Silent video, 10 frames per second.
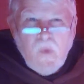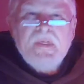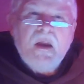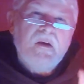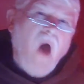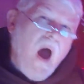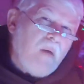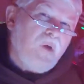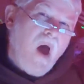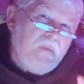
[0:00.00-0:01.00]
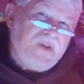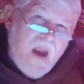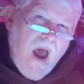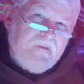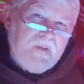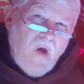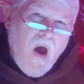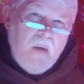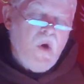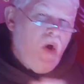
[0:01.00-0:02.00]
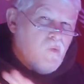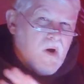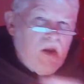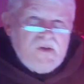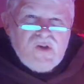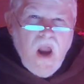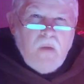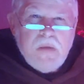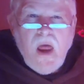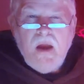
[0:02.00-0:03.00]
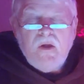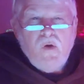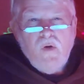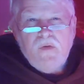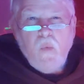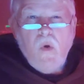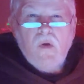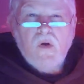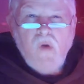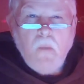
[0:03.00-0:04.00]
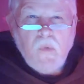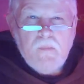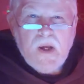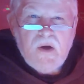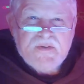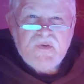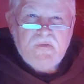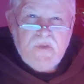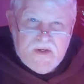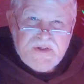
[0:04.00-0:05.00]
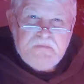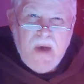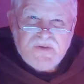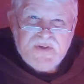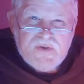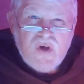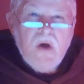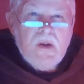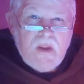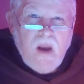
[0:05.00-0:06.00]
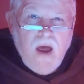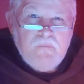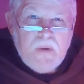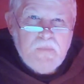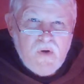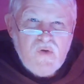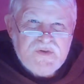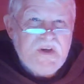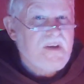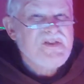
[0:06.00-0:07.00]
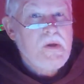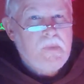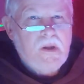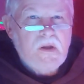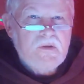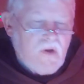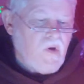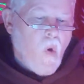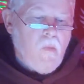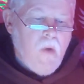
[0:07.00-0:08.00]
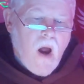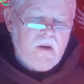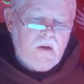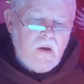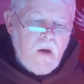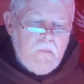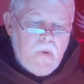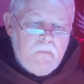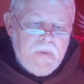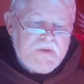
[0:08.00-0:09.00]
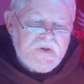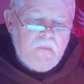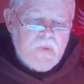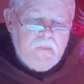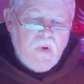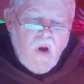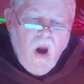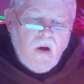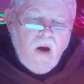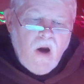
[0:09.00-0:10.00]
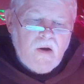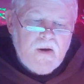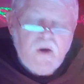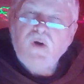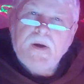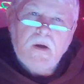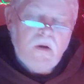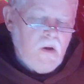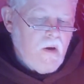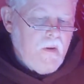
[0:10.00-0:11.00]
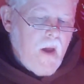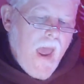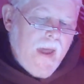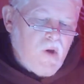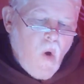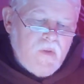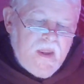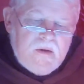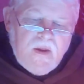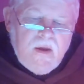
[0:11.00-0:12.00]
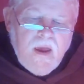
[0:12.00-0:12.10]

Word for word: Within a time, times and a half a time, religion on planet Earth will crumble because of this message that I've been producing seemingly to nobody. But some people are, are hearing and know that